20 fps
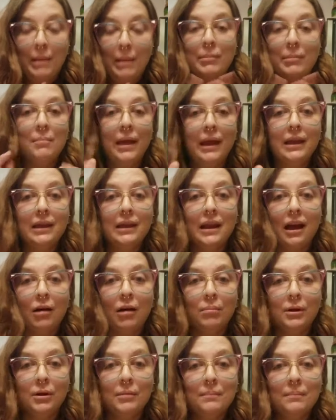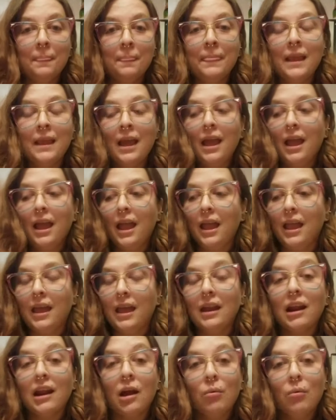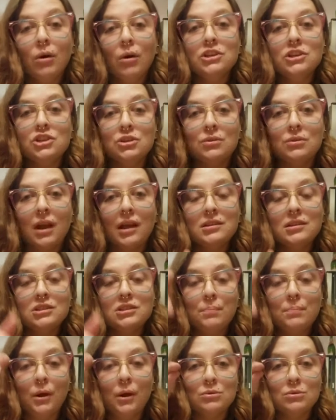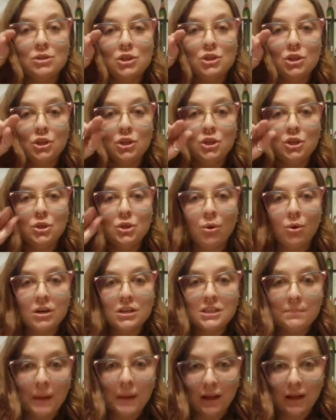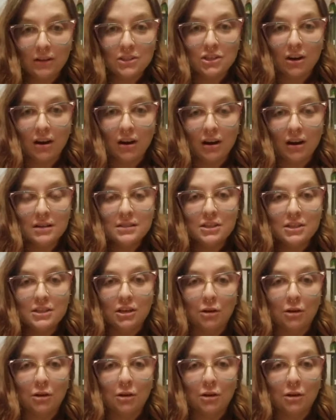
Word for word: I'm gonna make an album, and I want you guys to post your spell jars,